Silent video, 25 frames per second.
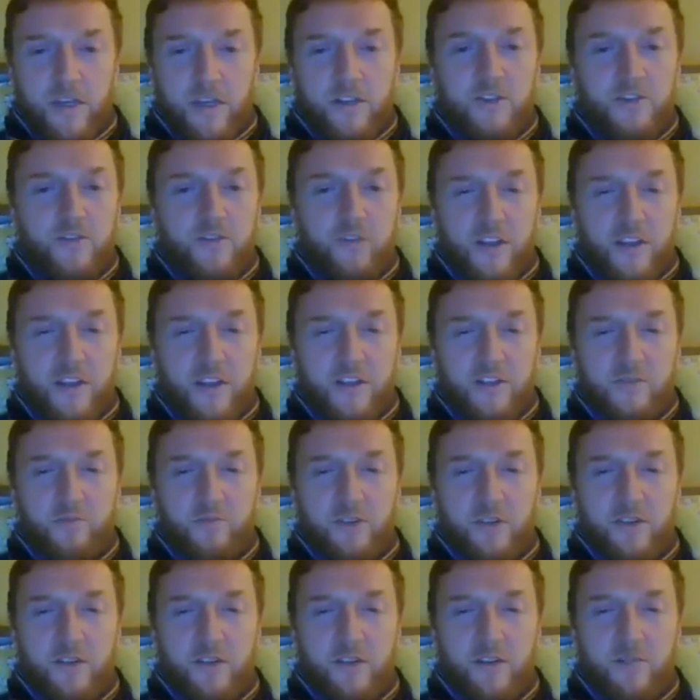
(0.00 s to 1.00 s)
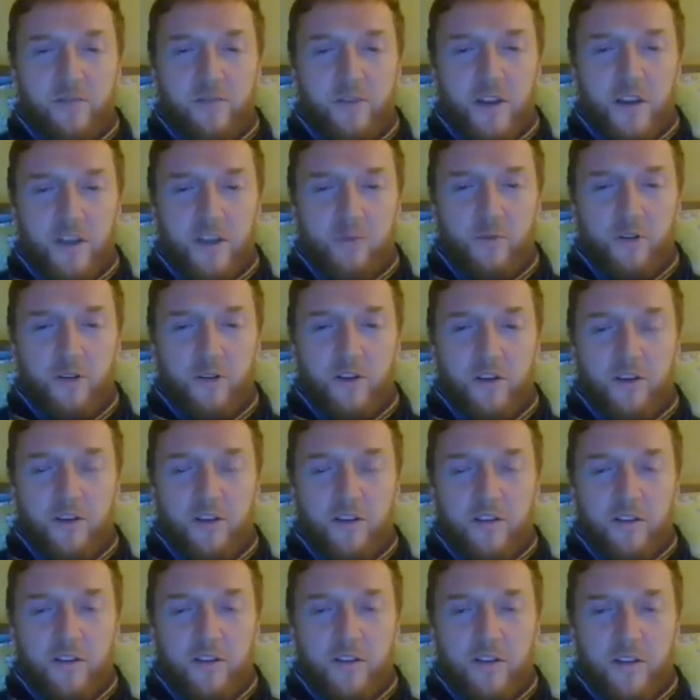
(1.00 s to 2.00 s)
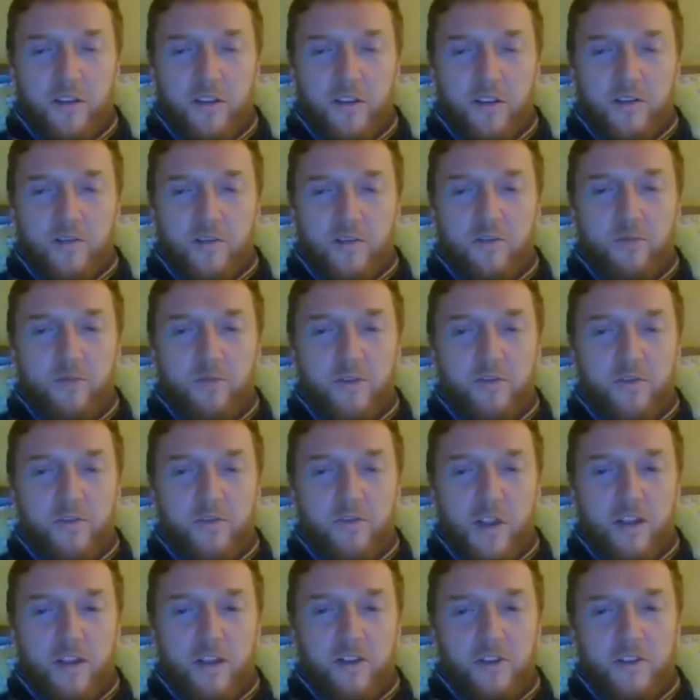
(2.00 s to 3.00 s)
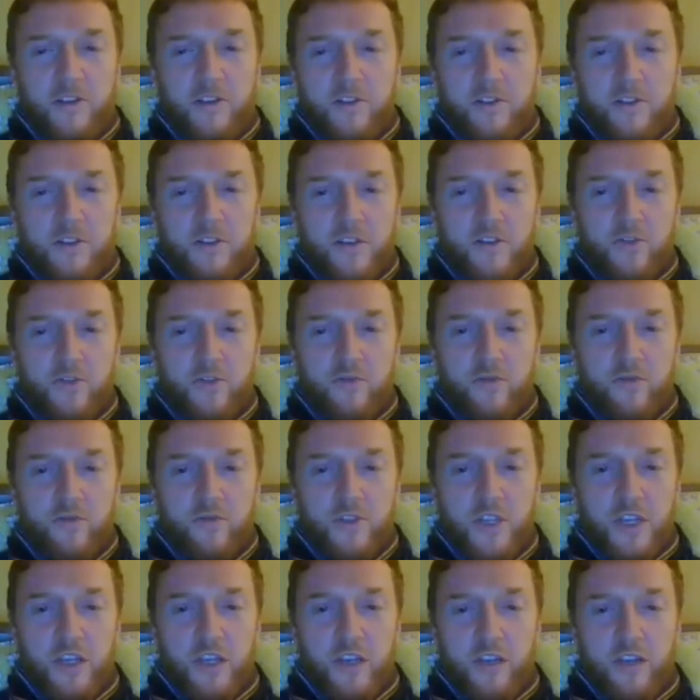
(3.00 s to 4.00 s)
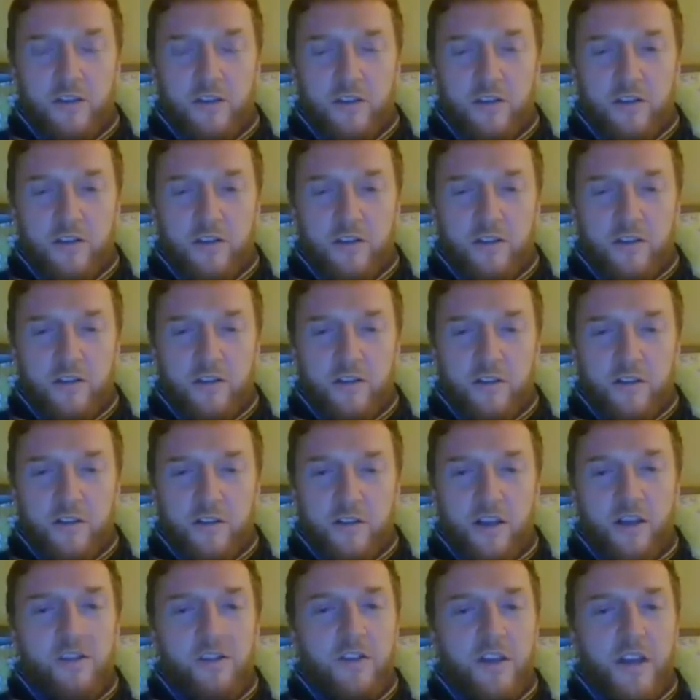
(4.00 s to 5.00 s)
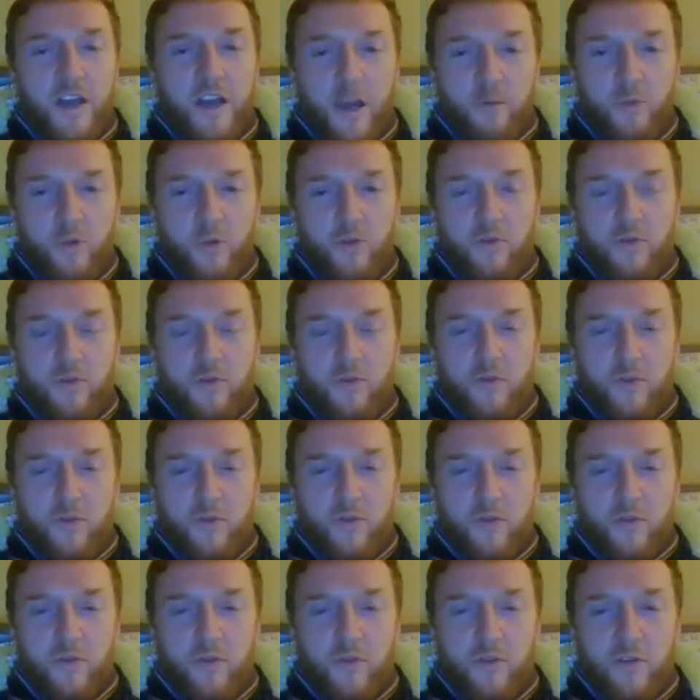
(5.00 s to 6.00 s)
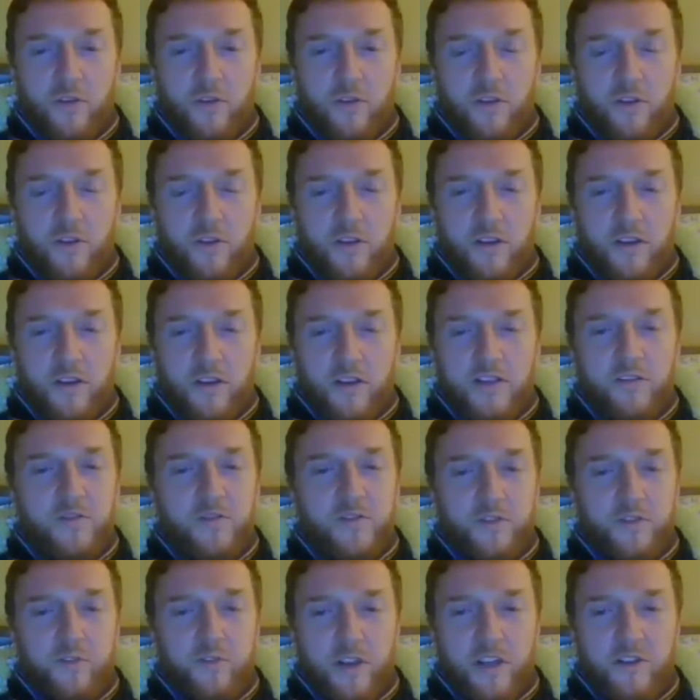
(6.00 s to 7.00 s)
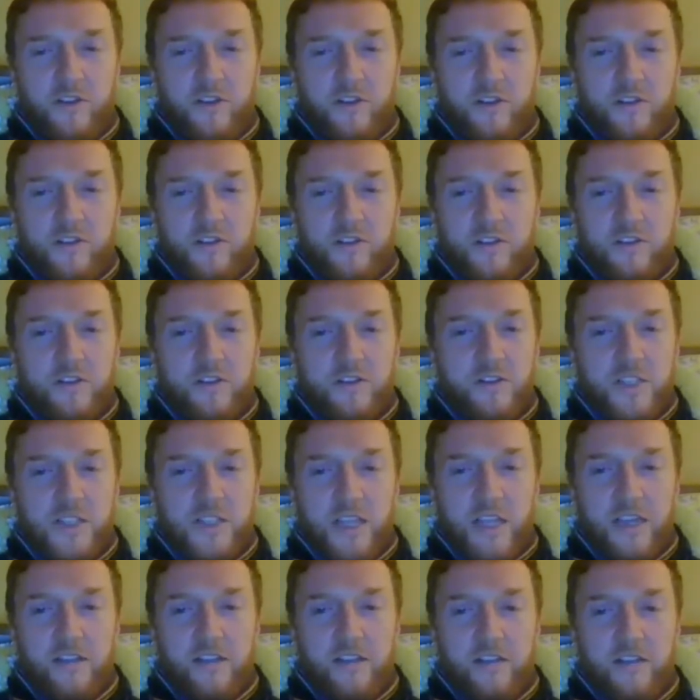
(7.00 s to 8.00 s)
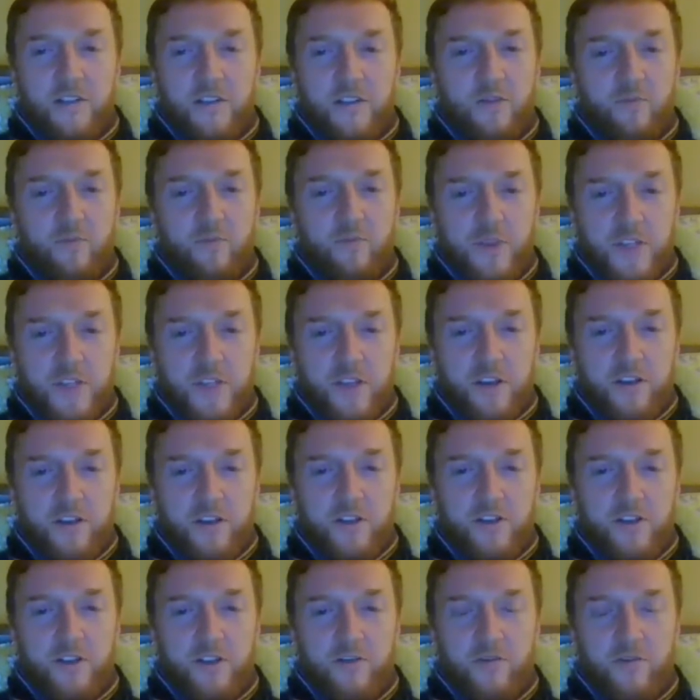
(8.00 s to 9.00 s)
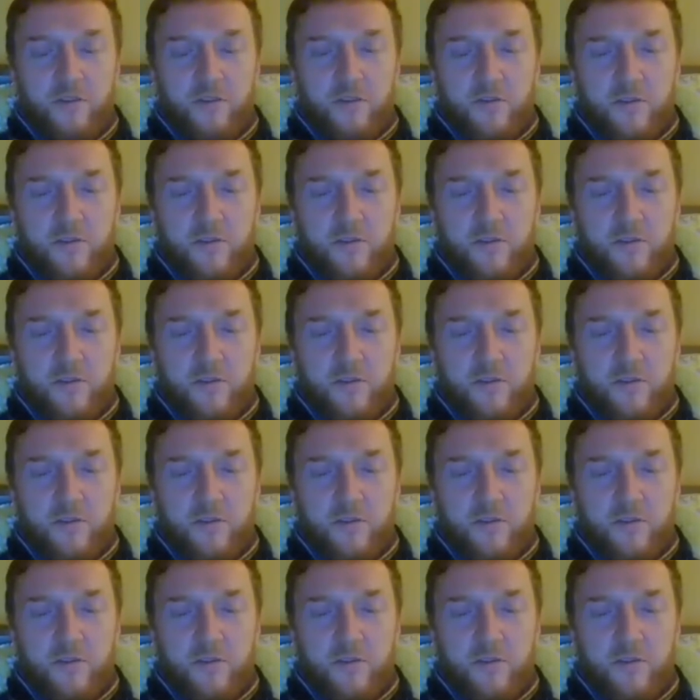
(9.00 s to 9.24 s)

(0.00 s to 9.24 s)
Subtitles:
Estrangement, a funny word, from the French, estranger, like the Camus, as if strangers is a state you can return to.